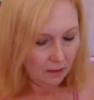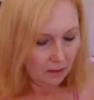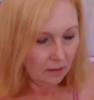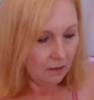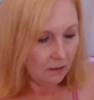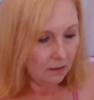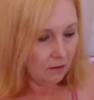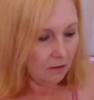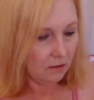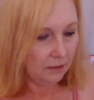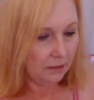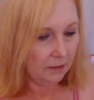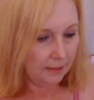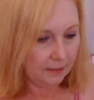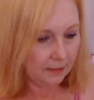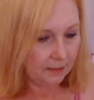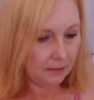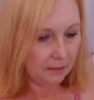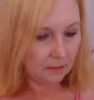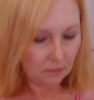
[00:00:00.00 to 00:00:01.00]

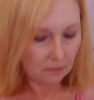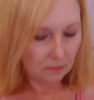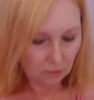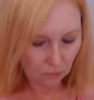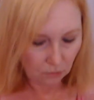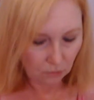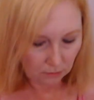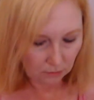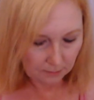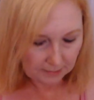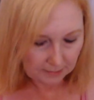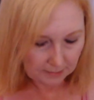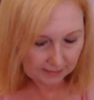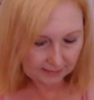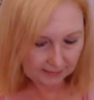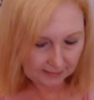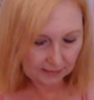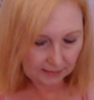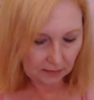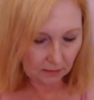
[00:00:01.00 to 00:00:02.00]
Alright, so let me
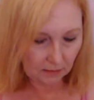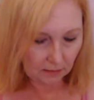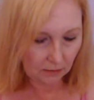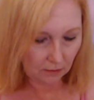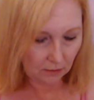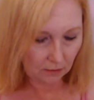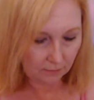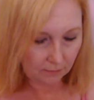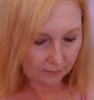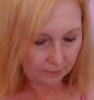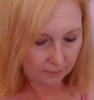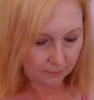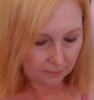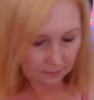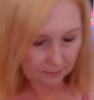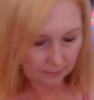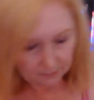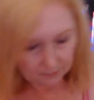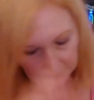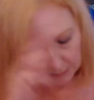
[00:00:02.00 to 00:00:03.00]
see here.
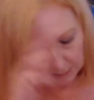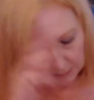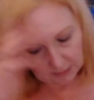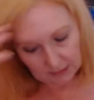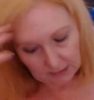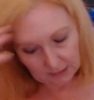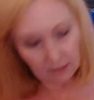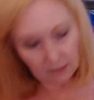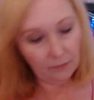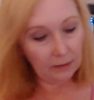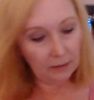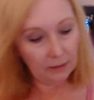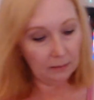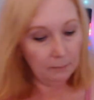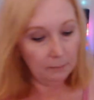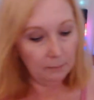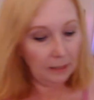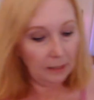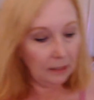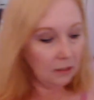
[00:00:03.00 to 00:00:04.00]
See if I
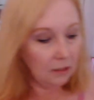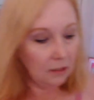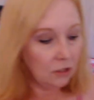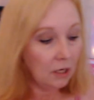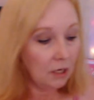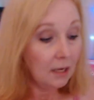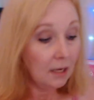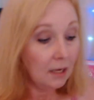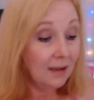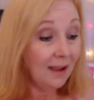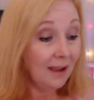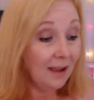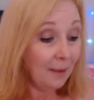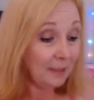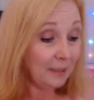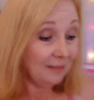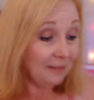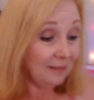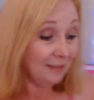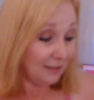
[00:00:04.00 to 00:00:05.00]
can manage. I
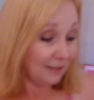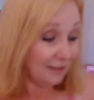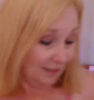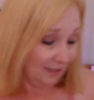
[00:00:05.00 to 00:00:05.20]
mean, look.